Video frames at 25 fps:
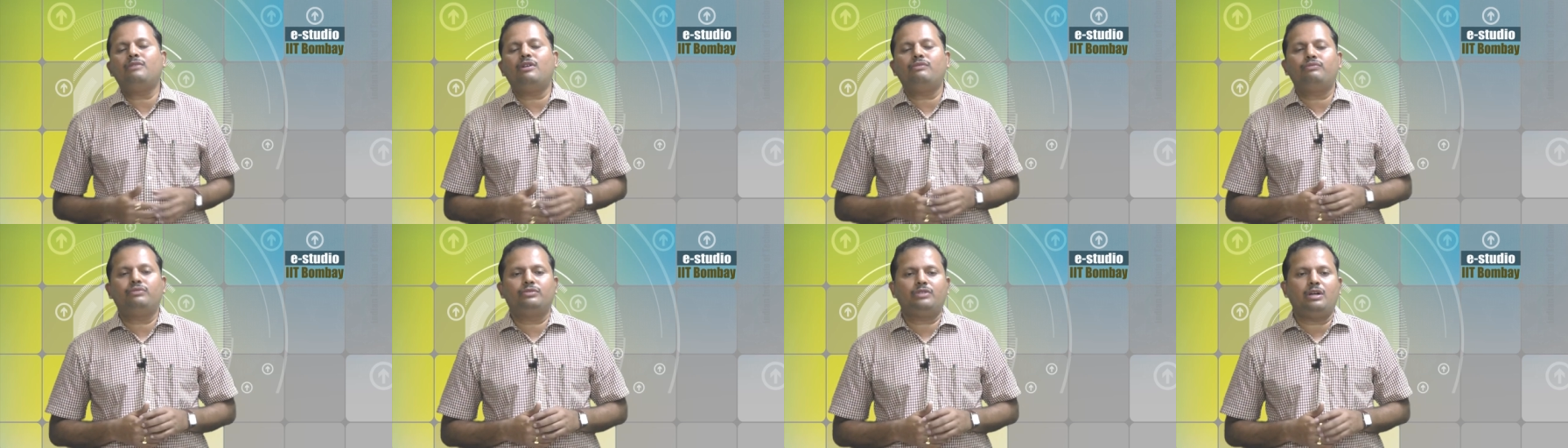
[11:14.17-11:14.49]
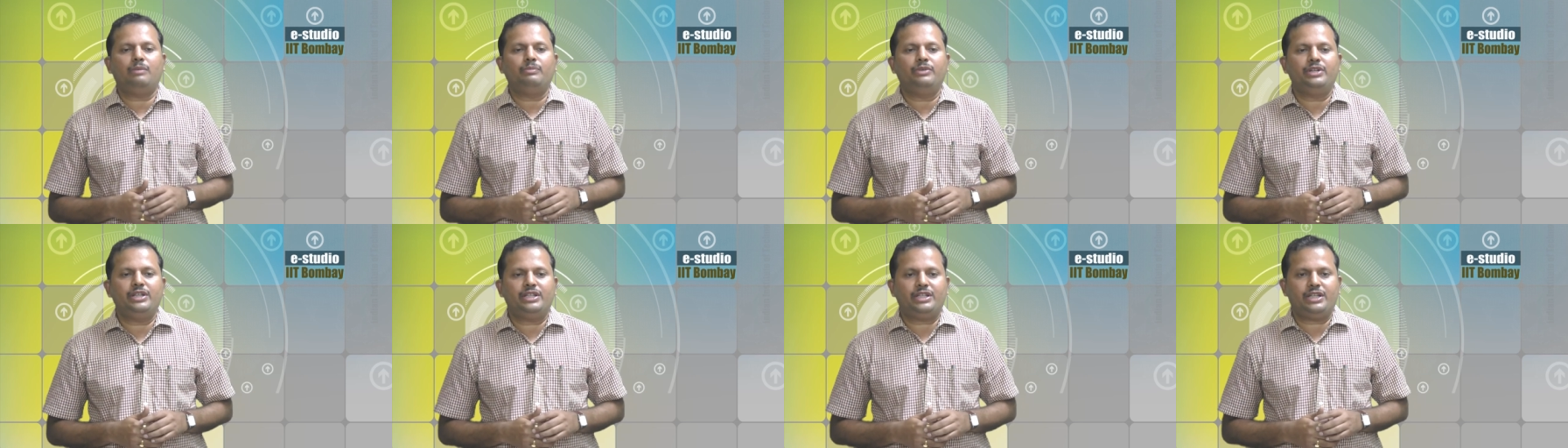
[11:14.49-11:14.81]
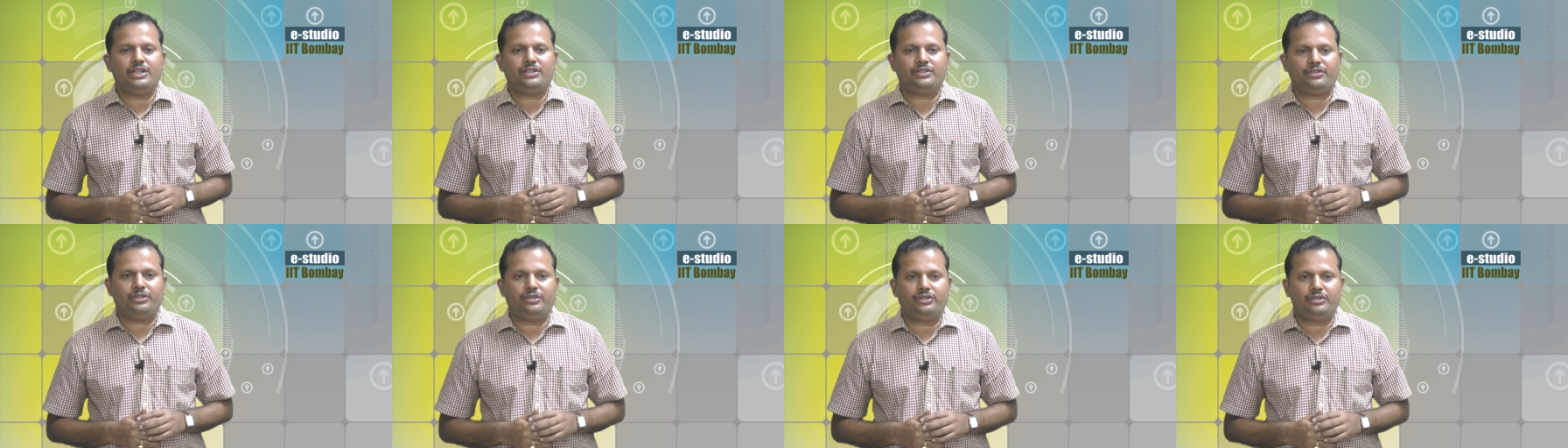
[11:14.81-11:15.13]
of
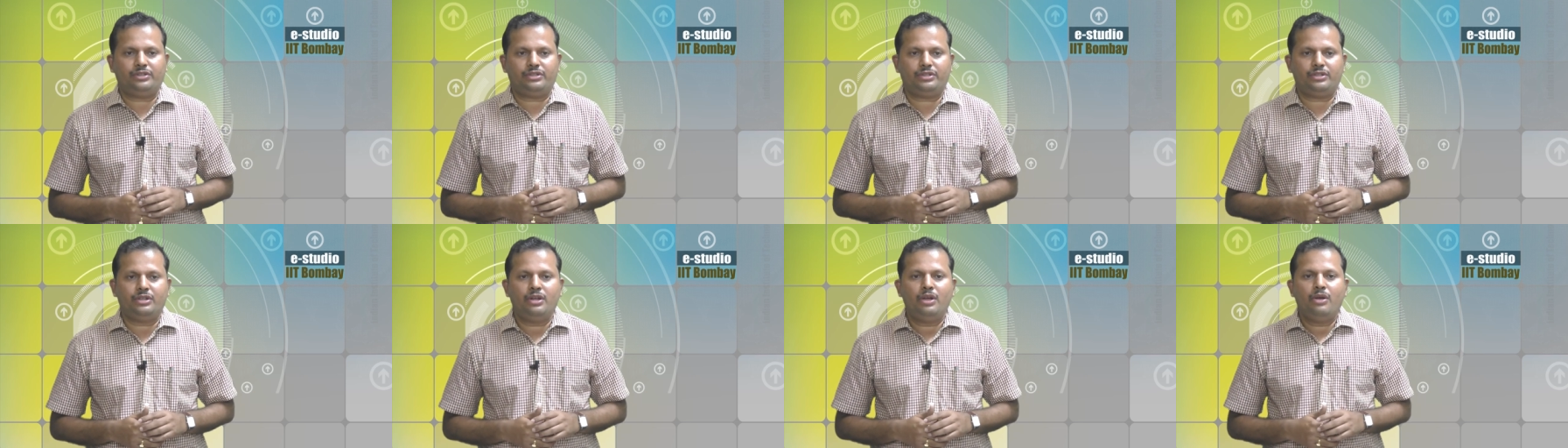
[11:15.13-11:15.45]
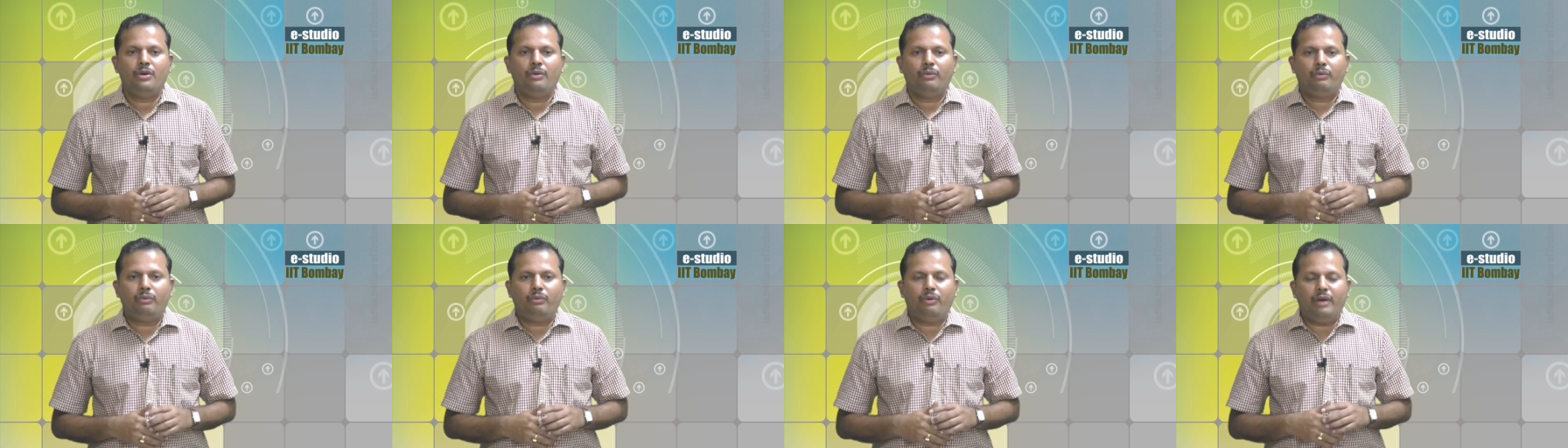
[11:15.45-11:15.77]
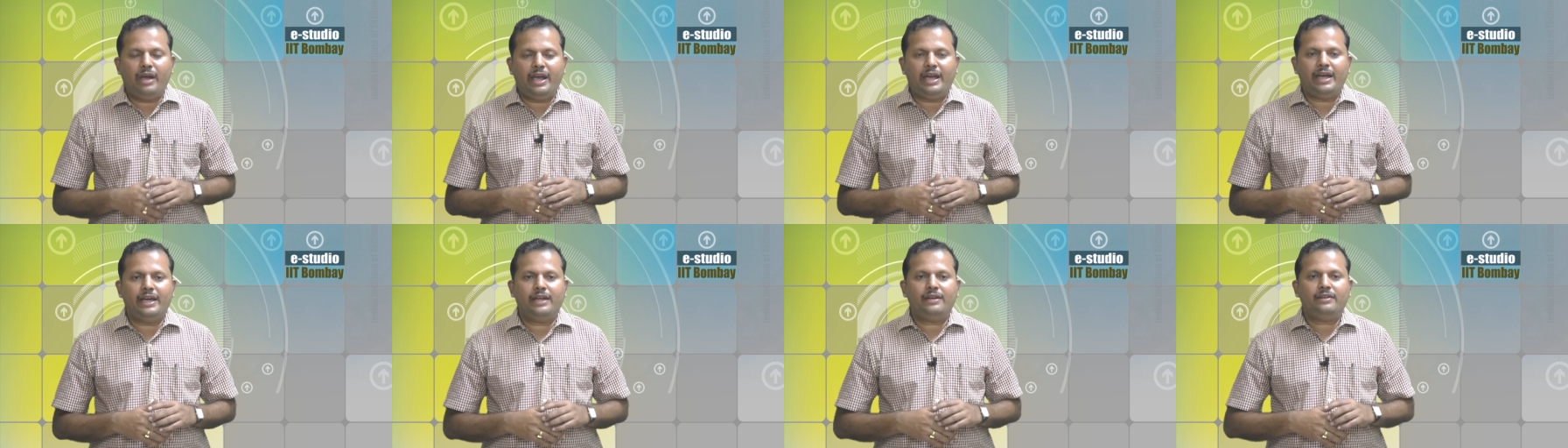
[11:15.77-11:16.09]
communications
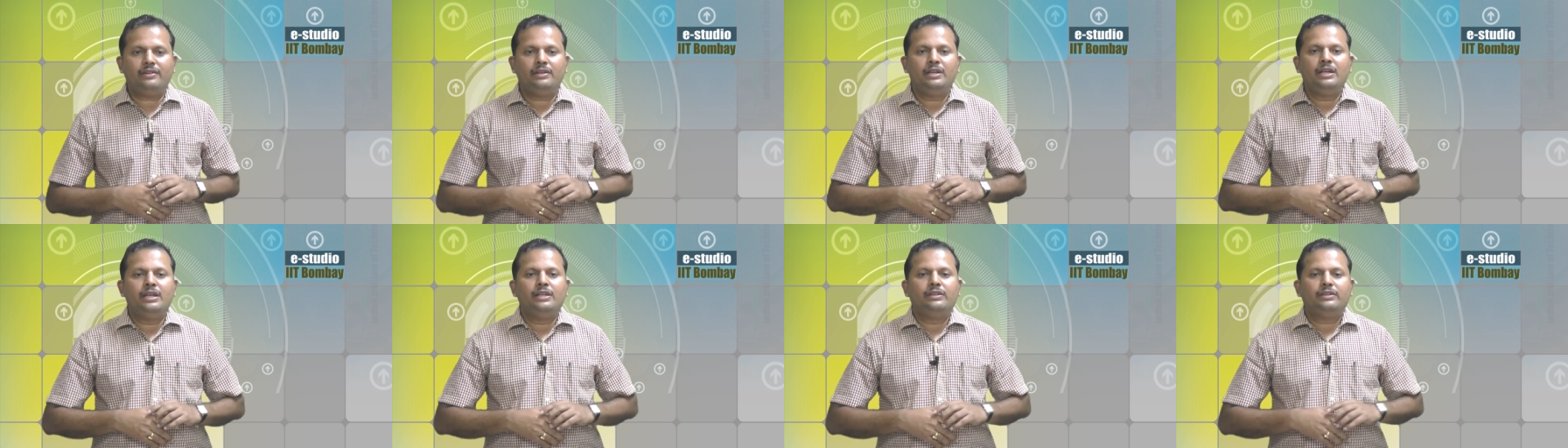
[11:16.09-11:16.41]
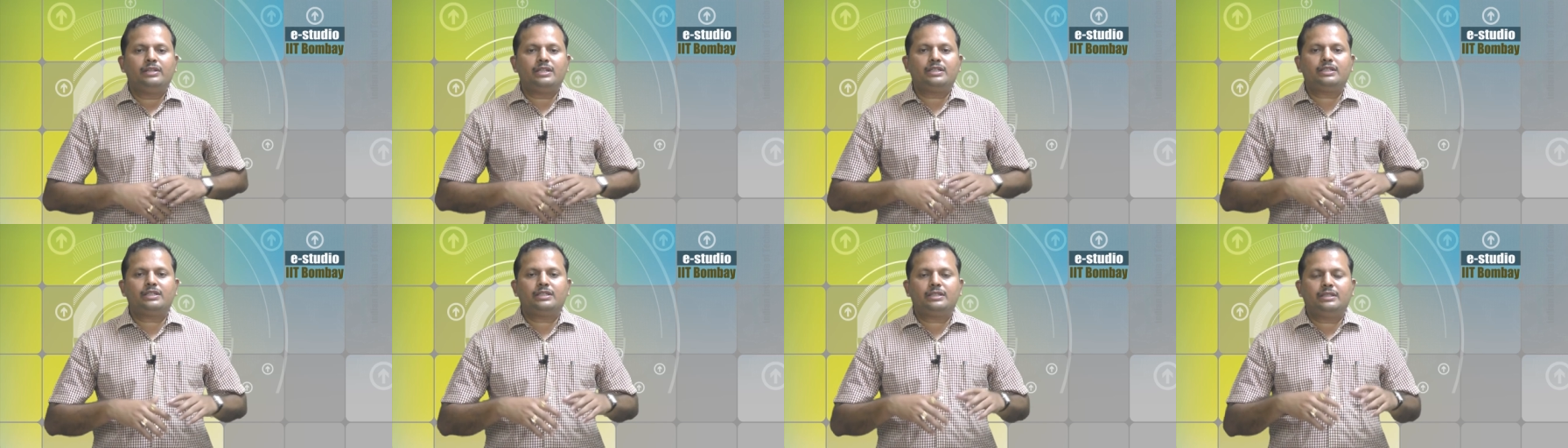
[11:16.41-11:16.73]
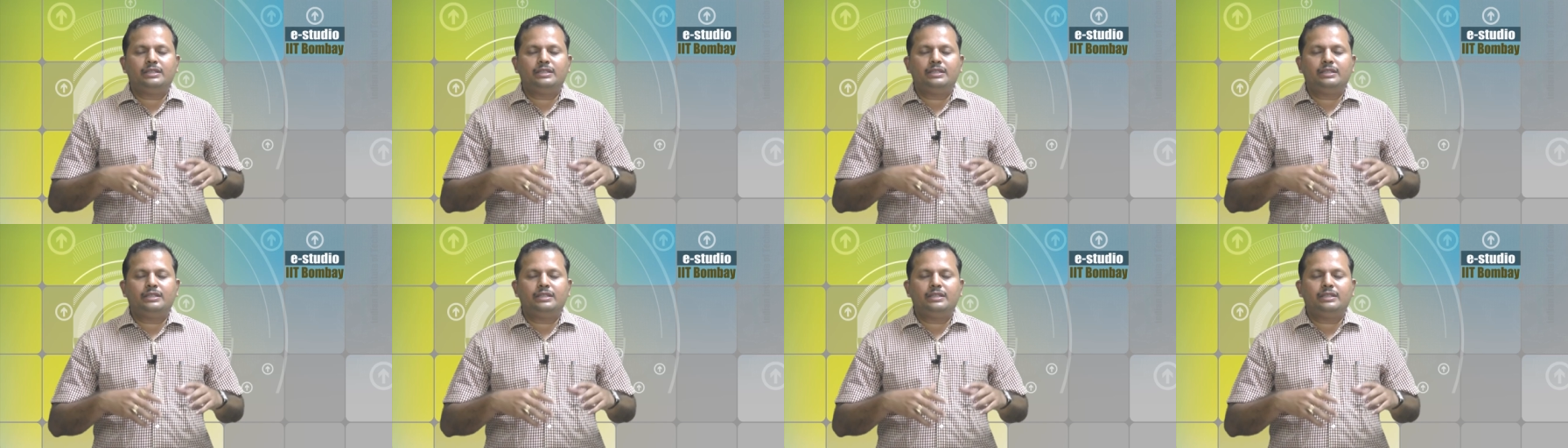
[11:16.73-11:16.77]
where the,